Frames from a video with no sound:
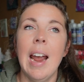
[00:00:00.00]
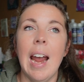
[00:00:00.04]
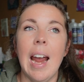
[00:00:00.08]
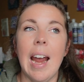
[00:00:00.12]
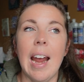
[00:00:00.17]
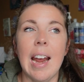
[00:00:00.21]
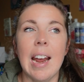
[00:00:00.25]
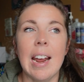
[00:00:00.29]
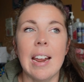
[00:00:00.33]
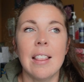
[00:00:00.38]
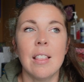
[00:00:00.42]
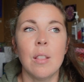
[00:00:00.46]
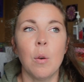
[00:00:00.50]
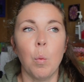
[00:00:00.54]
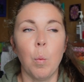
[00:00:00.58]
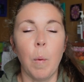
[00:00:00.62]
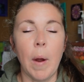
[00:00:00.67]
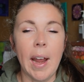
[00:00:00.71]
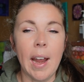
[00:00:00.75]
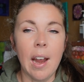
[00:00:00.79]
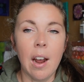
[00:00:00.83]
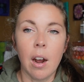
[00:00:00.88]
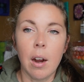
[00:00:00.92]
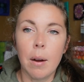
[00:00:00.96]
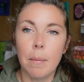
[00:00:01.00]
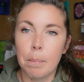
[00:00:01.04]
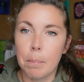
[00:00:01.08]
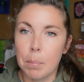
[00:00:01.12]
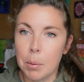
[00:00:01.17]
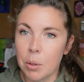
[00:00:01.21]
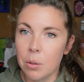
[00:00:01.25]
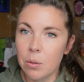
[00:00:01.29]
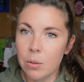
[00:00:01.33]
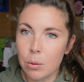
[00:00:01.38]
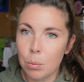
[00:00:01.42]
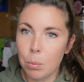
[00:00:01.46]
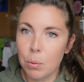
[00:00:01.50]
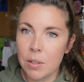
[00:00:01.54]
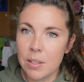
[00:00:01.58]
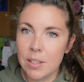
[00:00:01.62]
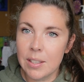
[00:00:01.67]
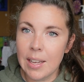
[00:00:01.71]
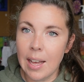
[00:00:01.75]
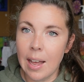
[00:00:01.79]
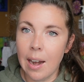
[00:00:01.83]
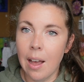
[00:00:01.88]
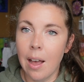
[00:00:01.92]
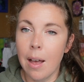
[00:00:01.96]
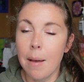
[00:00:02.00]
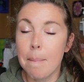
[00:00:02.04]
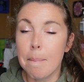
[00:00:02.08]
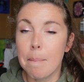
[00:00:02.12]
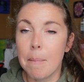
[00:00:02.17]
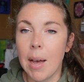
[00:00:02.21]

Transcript: And the way our booths were set up,